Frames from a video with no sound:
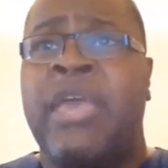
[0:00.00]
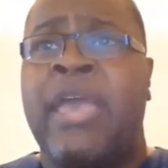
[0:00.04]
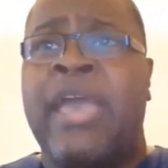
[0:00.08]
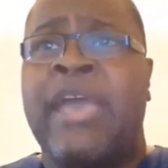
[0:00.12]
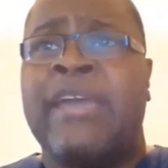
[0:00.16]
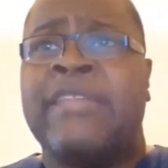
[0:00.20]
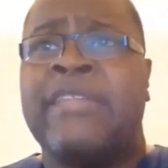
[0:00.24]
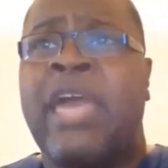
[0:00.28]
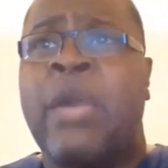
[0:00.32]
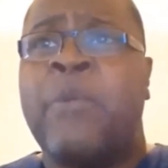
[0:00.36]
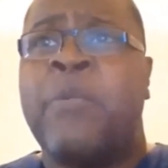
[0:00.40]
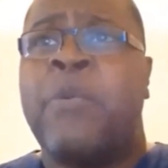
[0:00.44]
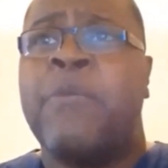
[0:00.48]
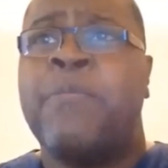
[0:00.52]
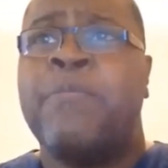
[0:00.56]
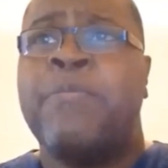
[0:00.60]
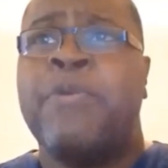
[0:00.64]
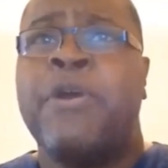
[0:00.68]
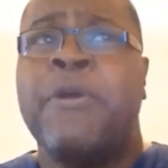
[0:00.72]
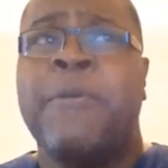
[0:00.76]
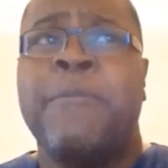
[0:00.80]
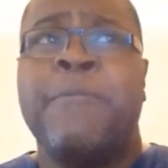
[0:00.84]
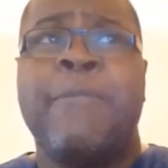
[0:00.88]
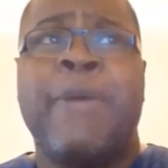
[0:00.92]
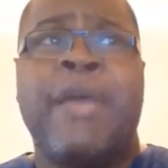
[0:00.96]
And I will
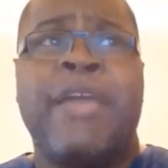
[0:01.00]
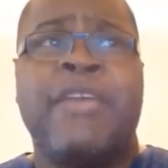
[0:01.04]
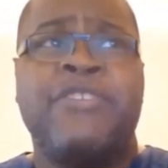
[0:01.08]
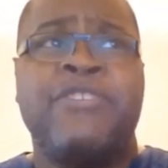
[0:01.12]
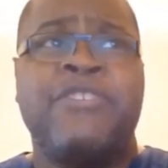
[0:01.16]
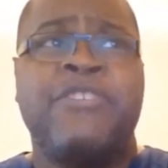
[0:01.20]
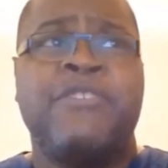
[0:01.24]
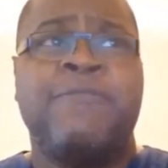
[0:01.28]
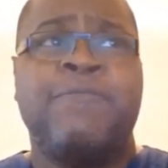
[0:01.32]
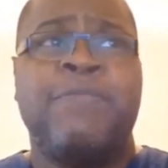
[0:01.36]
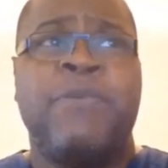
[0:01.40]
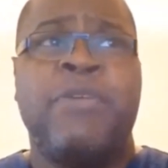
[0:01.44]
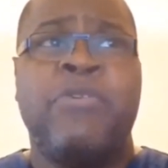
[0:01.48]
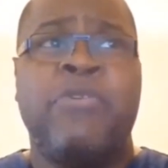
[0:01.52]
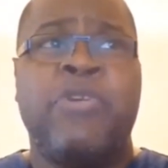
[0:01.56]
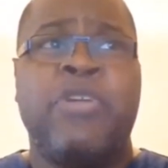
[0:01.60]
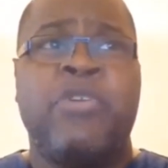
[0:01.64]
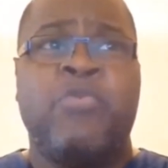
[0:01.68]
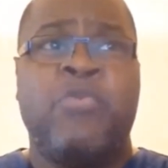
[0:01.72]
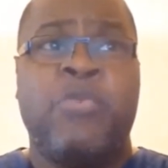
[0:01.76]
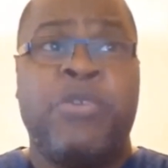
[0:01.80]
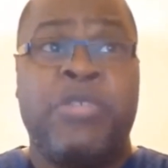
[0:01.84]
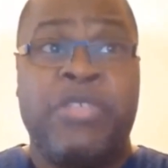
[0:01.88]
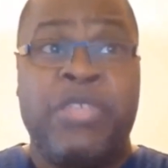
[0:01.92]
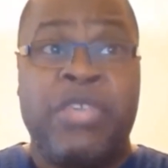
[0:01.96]
put my
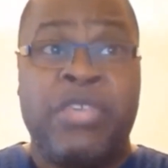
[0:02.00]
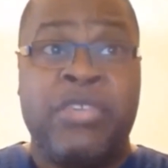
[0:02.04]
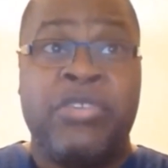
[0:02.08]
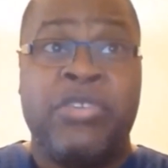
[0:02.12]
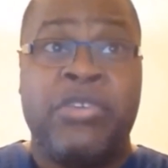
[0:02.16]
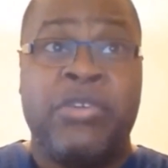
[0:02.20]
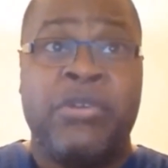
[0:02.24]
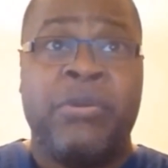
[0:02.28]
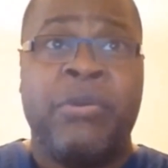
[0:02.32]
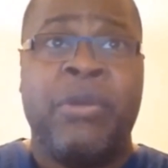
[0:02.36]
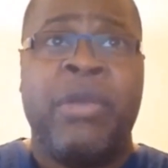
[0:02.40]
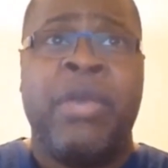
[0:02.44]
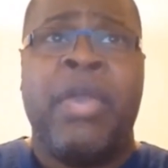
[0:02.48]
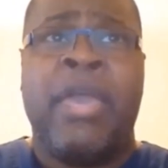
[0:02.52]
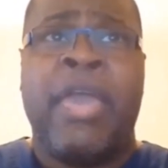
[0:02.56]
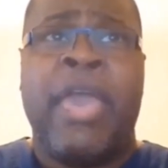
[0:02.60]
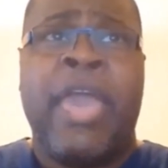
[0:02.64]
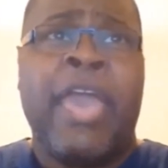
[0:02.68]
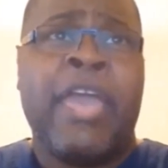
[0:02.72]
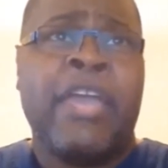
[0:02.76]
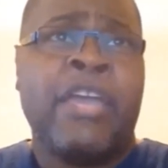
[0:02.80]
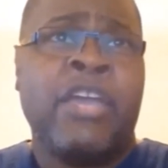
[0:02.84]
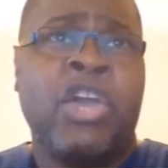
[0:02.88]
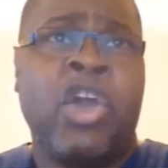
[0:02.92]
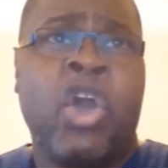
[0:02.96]
spirit within you,
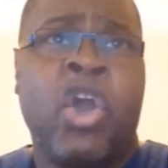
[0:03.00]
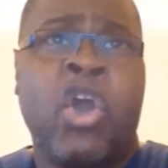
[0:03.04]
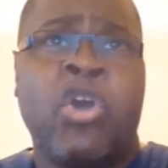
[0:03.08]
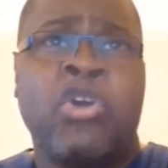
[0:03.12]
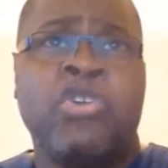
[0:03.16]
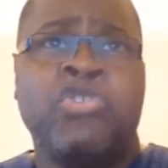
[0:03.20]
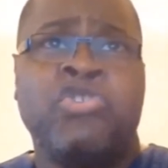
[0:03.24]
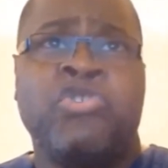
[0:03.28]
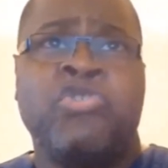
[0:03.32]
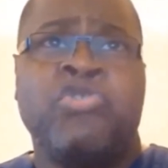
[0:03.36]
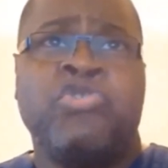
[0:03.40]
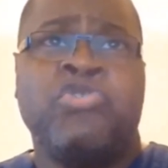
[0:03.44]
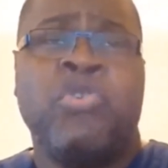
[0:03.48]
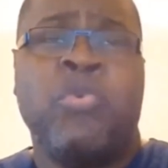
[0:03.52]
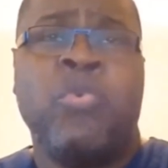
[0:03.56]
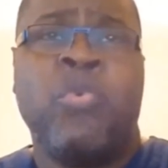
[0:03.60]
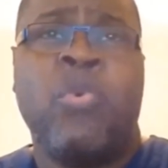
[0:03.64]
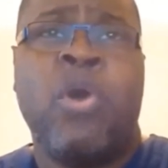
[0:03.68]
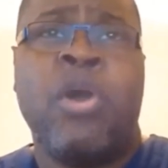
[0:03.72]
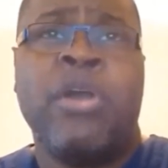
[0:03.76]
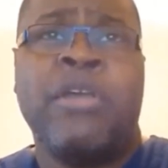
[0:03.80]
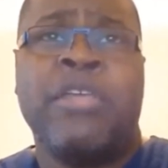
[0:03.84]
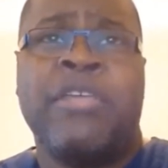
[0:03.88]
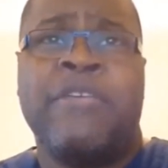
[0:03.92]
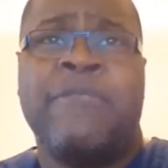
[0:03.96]
and cause you to
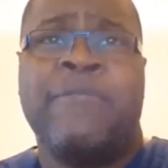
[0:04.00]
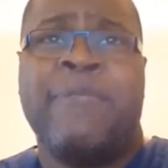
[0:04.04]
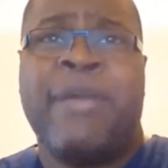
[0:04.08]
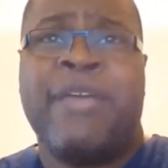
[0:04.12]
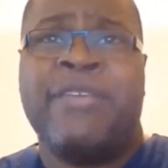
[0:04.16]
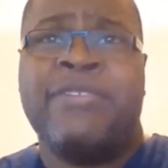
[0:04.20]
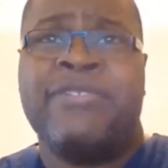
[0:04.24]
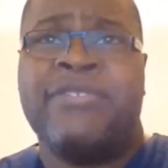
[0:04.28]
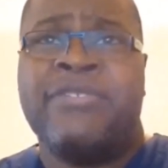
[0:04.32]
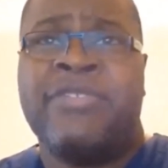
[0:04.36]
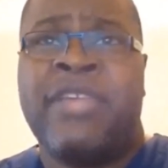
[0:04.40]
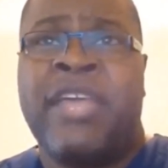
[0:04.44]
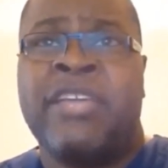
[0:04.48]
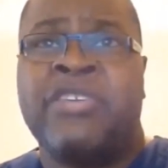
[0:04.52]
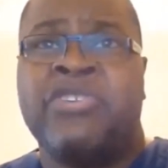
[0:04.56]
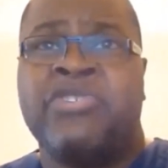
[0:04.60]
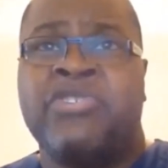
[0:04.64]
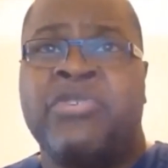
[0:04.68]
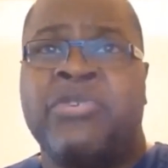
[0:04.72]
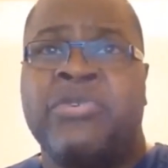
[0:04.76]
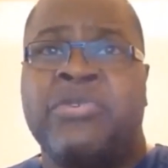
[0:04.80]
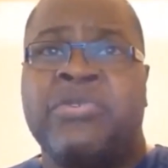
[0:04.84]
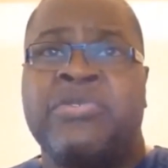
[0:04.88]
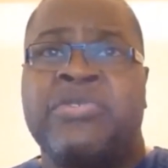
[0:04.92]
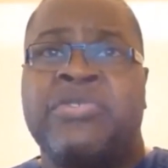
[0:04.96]
walk in my
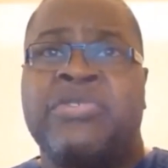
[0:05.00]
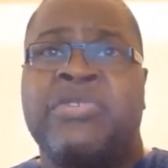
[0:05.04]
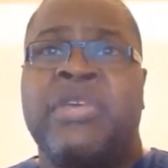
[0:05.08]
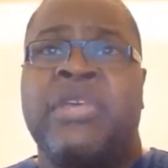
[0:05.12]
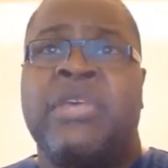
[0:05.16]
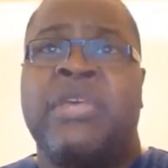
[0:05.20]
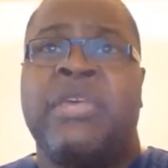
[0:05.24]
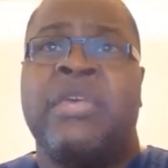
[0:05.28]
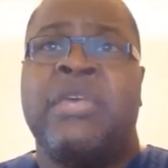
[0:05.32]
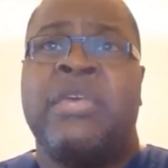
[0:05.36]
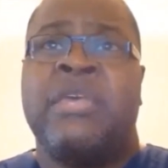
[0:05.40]
statutes,